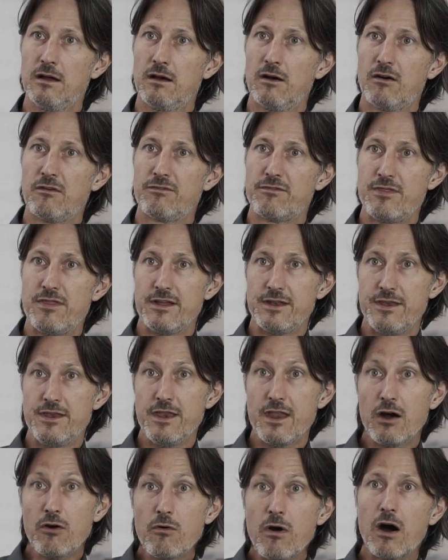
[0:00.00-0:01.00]
of
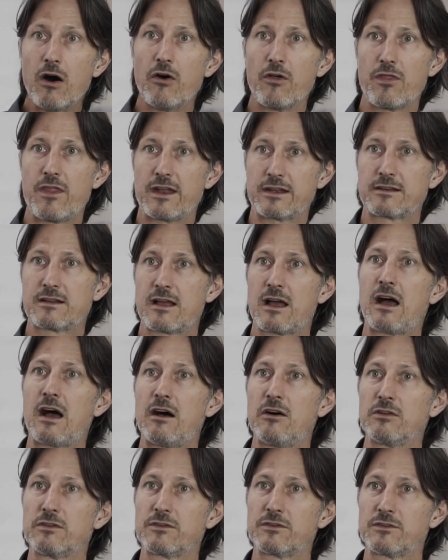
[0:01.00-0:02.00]
the know-how that
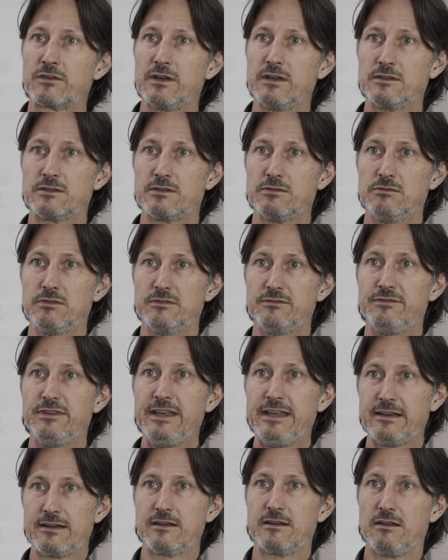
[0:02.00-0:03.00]
counts into
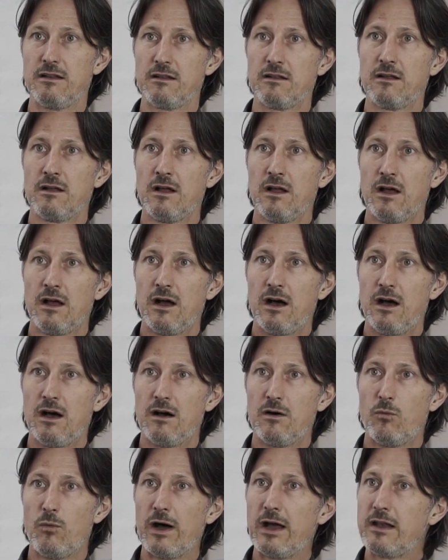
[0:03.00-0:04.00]
a vehicle.
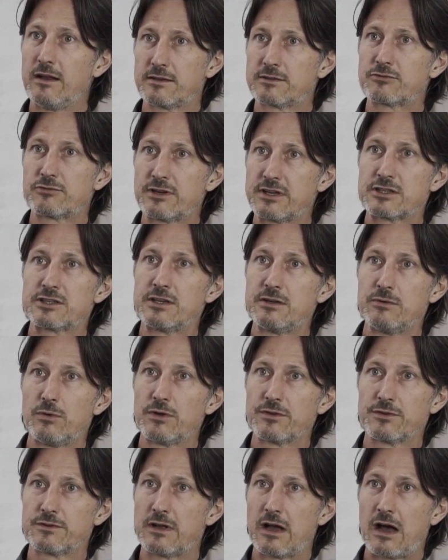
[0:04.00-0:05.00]
While it
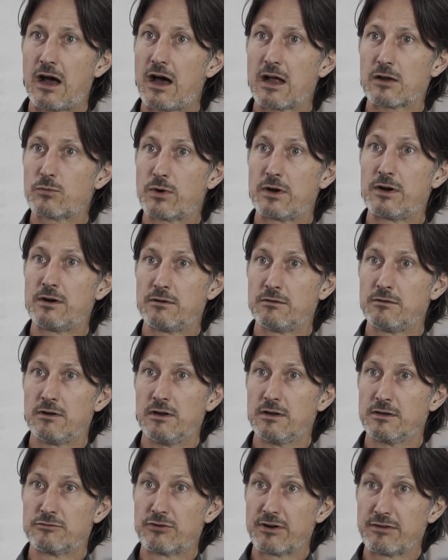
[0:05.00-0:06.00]
traditionally was
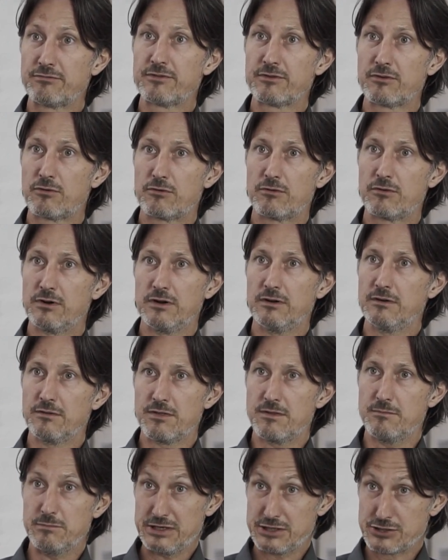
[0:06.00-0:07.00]
hardware driven,
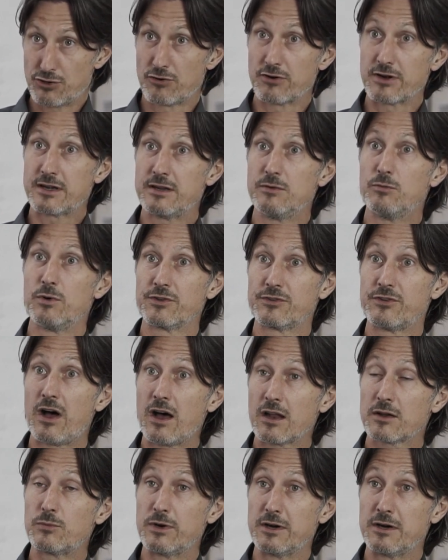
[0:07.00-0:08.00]
or the majority
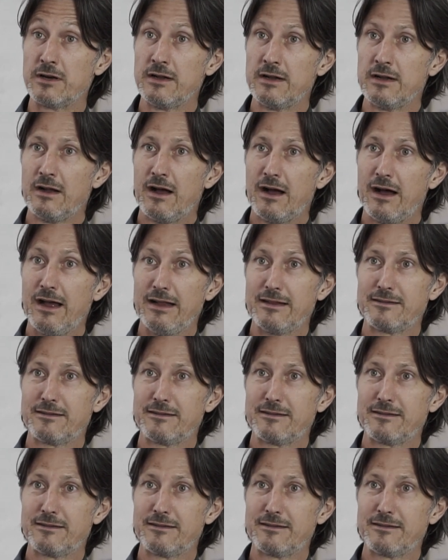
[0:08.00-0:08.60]
was hardware,